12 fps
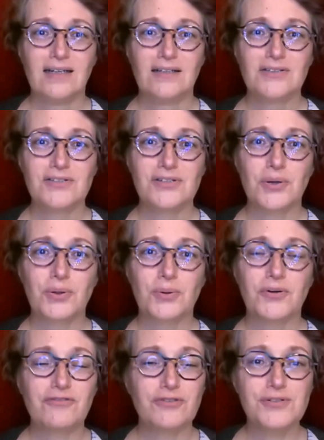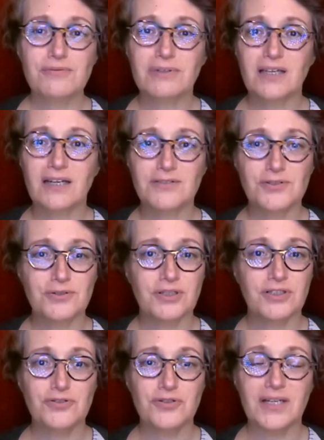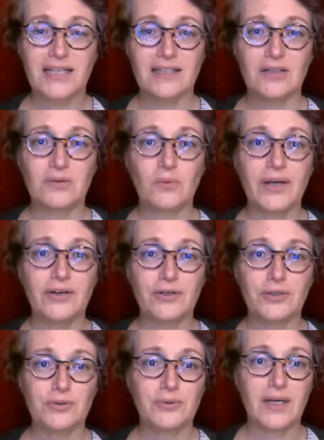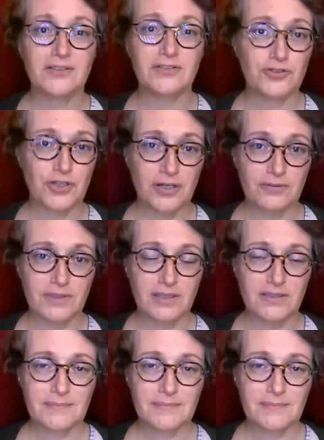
So first 3 lines, you're going to try to get in where, who, and genre.